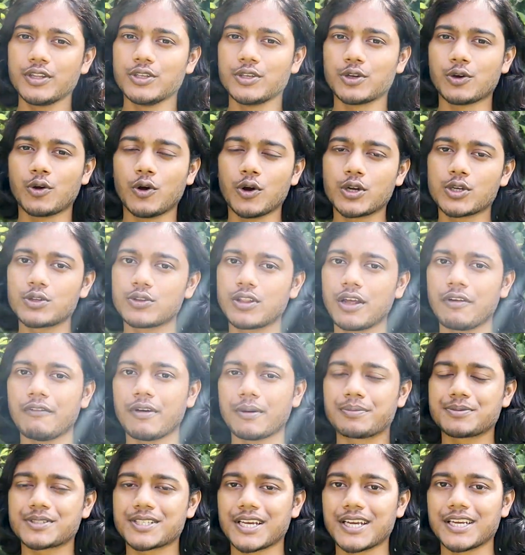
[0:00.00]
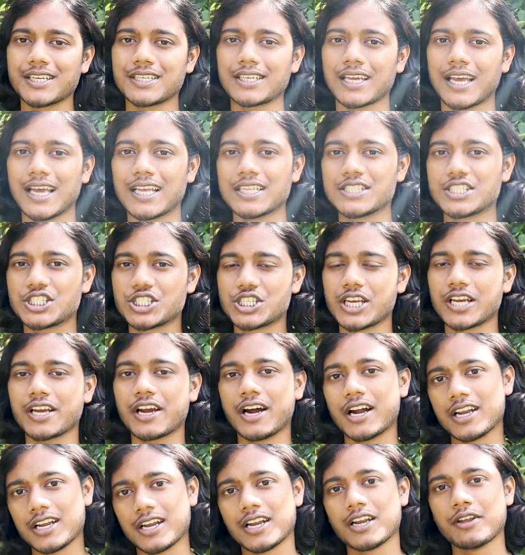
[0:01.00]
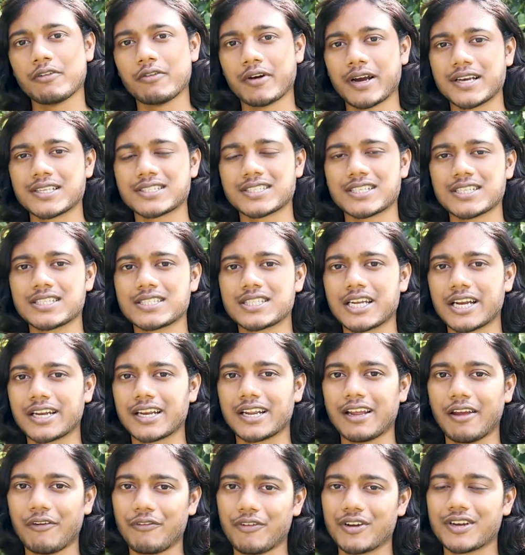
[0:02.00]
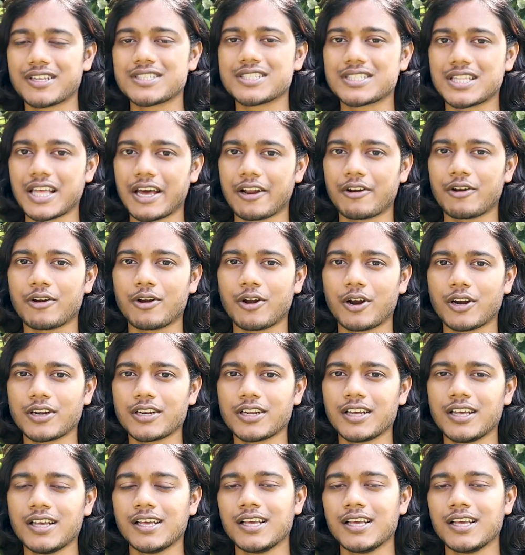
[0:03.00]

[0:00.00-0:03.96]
you go to their website and check under devices that if it is there or not.